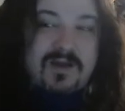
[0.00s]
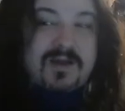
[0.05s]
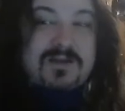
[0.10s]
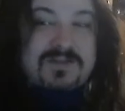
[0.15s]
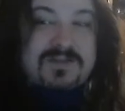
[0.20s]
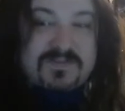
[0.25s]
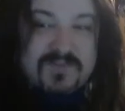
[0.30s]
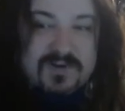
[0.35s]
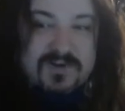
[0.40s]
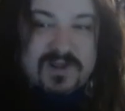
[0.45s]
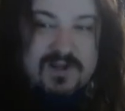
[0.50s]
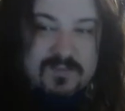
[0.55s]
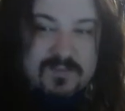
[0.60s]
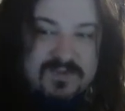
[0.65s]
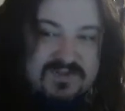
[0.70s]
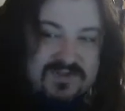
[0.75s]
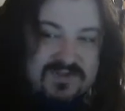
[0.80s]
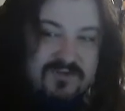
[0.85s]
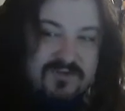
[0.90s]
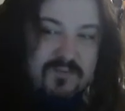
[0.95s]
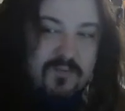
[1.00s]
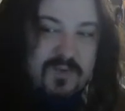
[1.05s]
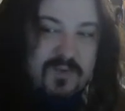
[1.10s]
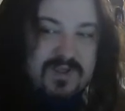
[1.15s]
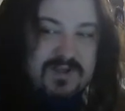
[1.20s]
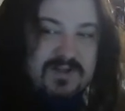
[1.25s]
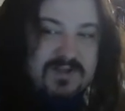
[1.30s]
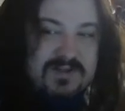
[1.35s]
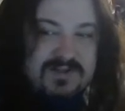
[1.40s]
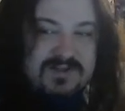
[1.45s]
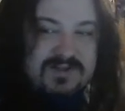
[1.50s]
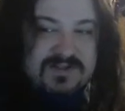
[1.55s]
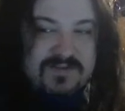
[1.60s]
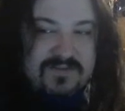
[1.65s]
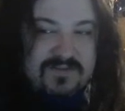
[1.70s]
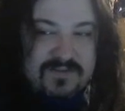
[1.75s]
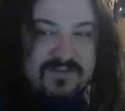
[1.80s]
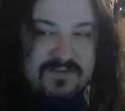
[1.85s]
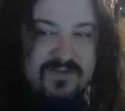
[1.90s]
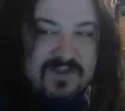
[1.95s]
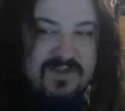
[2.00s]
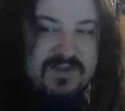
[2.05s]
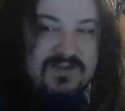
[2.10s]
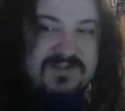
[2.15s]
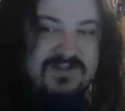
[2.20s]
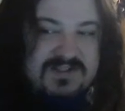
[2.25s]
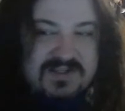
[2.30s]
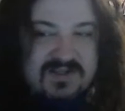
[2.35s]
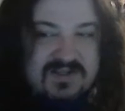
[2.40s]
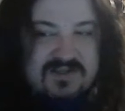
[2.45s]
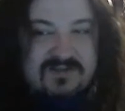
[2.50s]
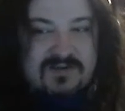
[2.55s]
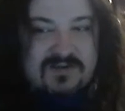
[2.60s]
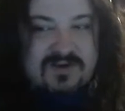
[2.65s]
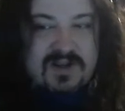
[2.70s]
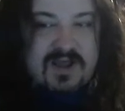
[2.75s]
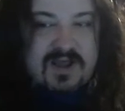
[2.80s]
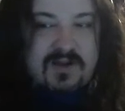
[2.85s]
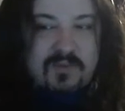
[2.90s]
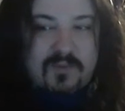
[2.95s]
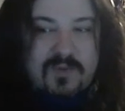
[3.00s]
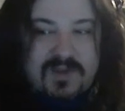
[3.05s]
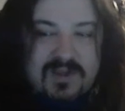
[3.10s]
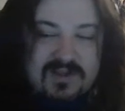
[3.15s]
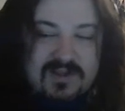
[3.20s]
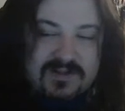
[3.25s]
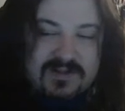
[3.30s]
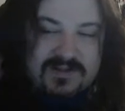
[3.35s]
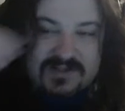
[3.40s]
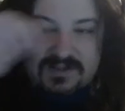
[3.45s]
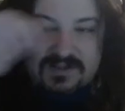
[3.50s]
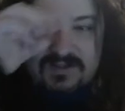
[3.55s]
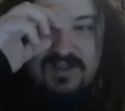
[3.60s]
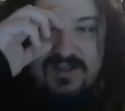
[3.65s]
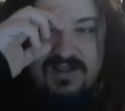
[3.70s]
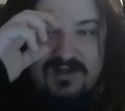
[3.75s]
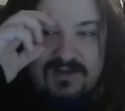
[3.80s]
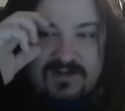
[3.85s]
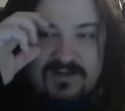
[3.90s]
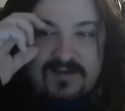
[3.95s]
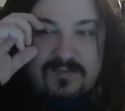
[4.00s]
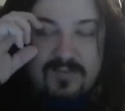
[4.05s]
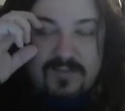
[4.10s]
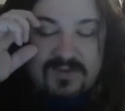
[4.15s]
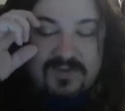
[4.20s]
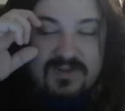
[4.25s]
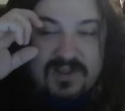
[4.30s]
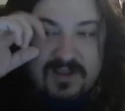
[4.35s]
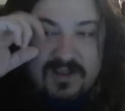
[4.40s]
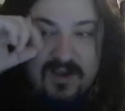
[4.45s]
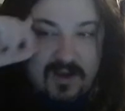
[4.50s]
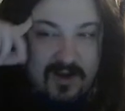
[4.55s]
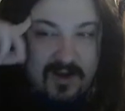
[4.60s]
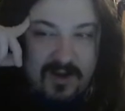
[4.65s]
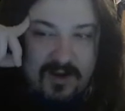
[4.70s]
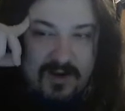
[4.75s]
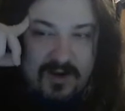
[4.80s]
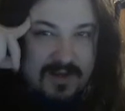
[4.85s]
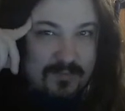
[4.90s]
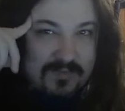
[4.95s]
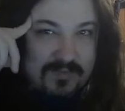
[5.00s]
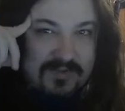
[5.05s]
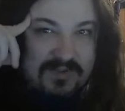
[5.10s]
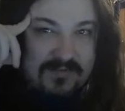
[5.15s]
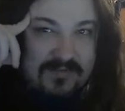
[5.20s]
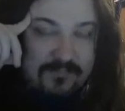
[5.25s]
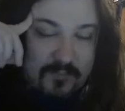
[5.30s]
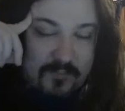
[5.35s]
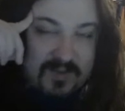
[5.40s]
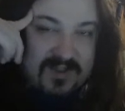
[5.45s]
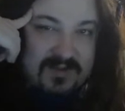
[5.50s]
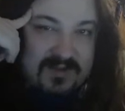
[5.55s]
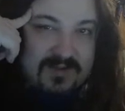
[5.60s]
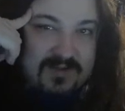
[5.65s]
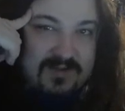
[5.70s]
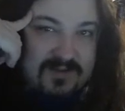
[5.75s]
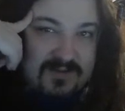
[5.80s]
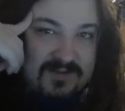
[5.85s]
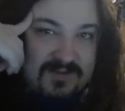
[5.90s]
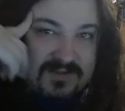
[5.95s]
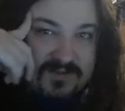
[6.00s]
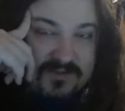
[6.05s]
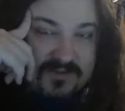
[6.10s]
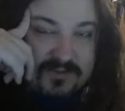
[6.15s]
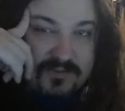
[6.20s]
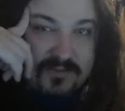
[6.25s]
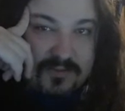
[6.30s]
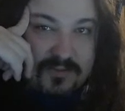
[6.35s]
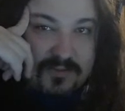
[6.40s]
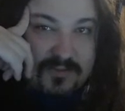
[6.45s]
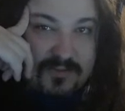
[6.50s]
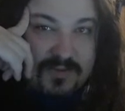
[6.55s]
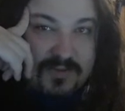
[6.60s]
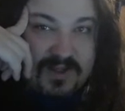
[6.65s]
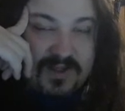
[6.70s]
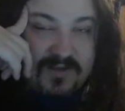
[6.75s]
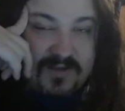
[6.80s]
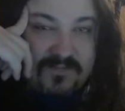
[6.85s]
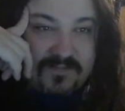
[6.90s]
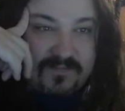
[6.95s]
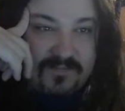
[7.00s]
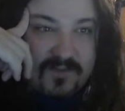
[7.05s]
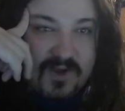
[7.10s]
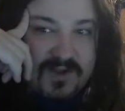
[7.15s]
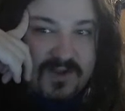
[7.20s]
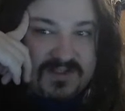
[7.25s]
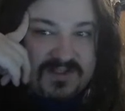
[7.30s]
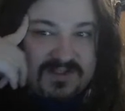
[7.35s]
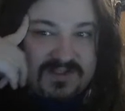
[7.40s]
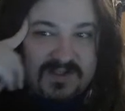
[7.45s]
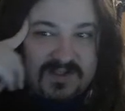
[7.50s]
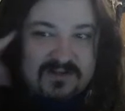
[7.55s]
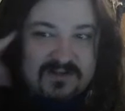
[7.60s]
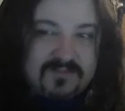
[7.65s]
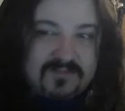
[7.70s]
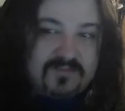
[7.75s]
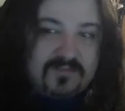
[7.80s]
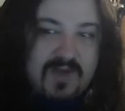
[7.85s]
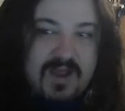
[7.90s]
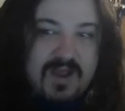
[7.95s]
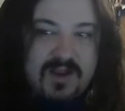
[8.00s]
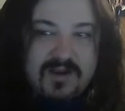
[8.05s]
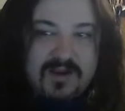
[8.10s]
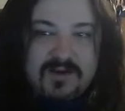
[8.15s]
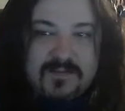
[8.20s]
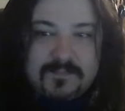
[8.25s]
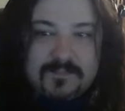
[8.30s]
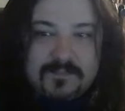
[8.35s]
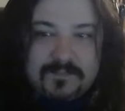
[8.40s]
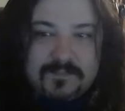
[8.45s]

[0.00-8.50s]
Different enemies are weak to different things. They're not weak to lightning, but they are, I believe, weak to frost and fire.